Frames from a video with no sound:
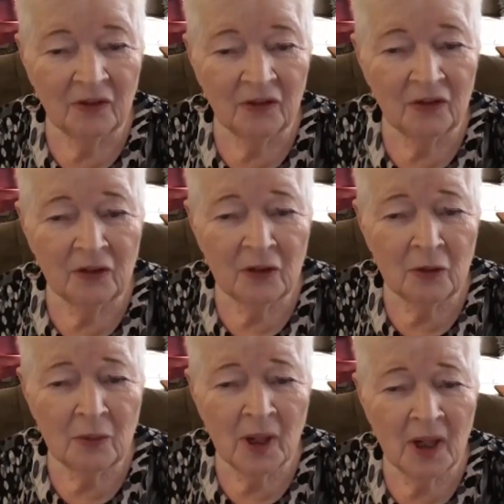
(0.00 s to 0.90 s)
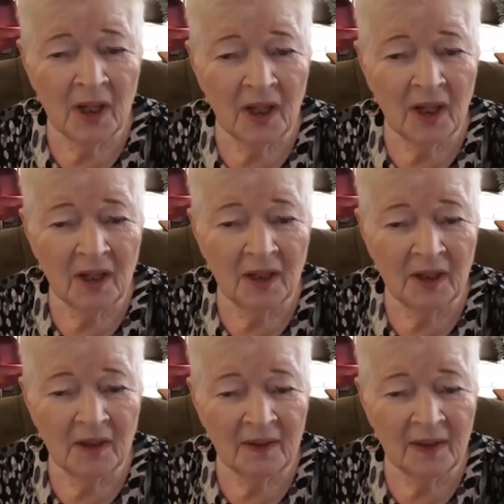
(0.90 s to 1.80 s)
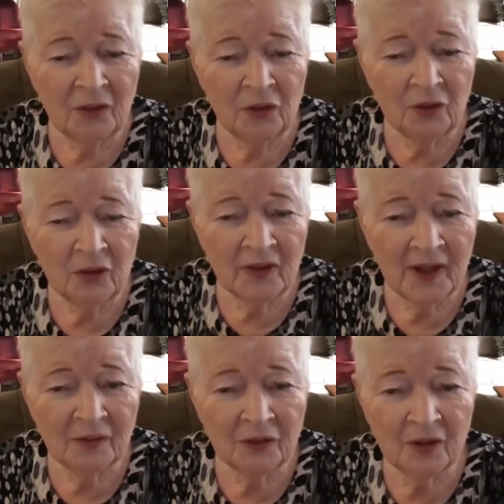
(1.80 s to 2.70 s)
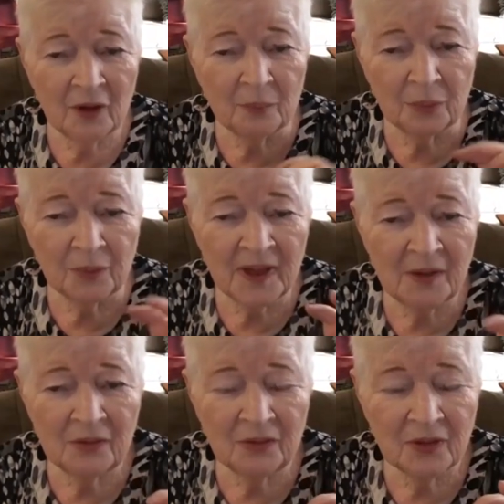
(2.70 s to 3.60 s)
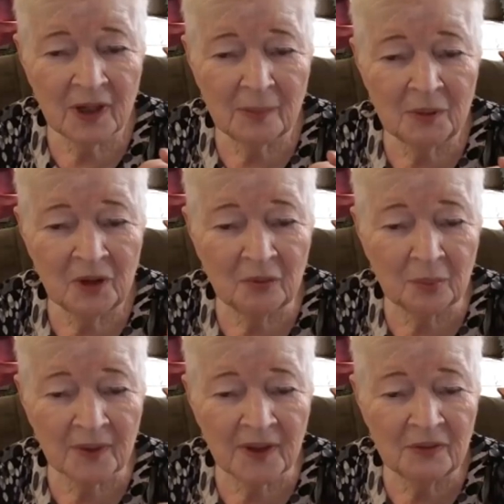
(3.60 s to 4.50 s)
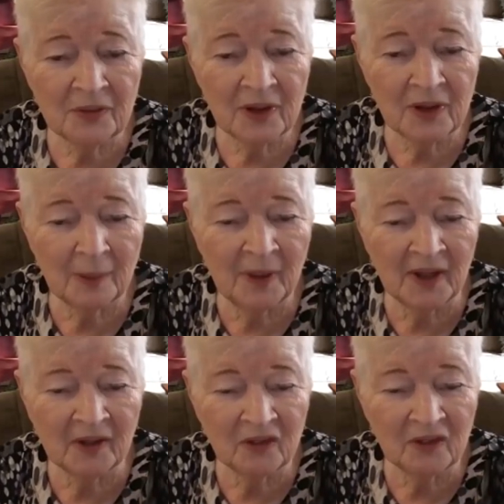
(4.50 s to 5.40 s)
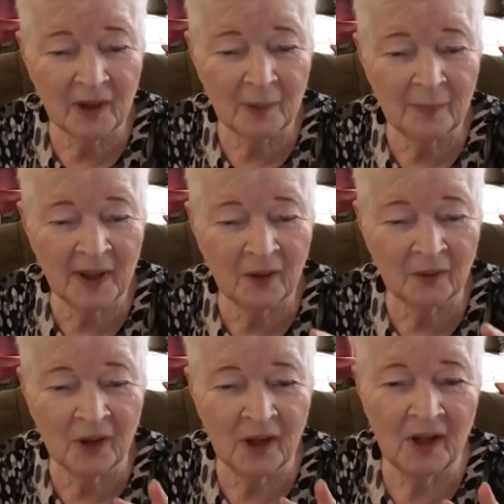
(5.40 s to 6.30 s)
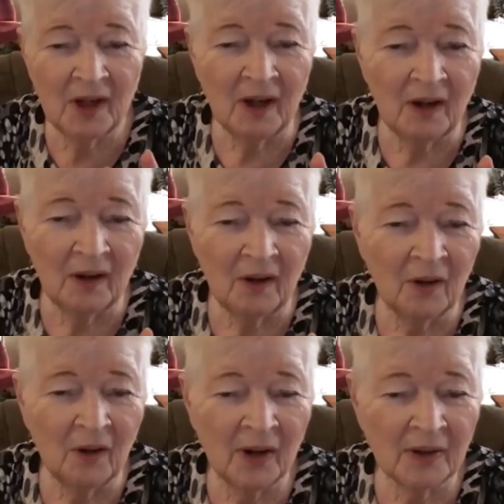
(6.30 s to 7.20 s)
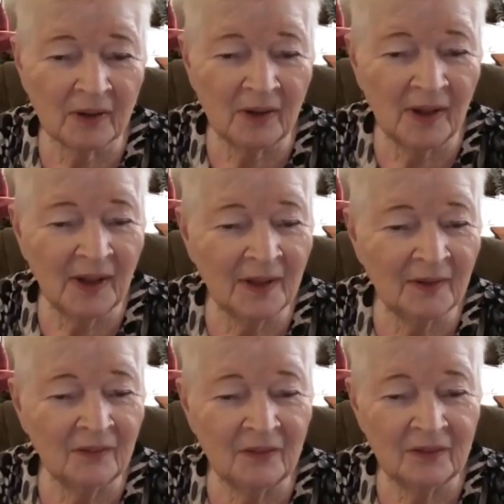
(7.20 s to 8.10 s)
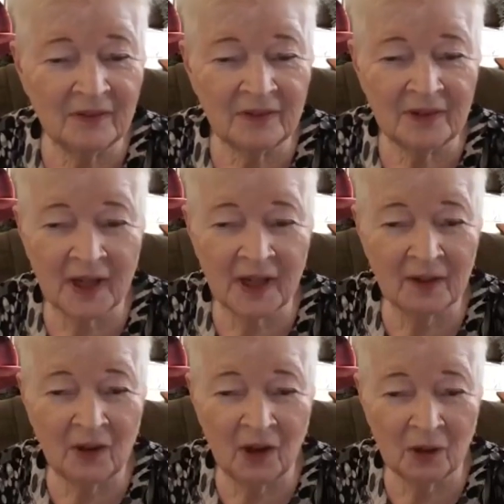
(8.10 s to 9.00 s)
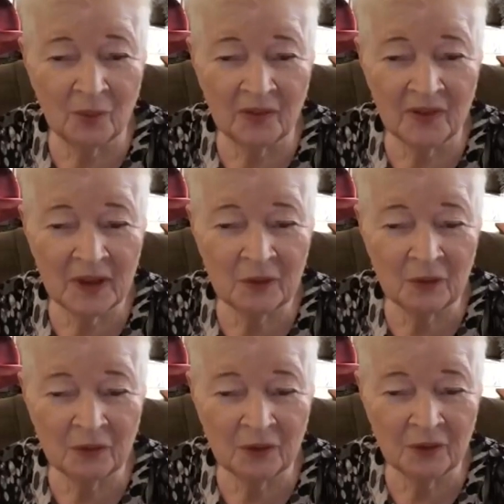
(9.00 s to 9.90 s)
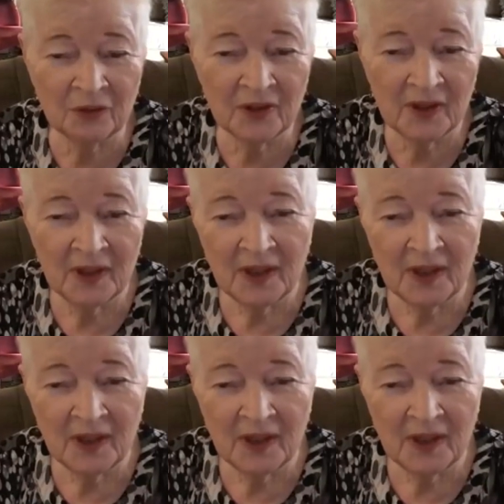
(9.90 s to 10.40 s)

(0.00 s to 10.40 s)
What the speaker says: So let's just have some brief, couple of brief comments about art and dialogue with the universe.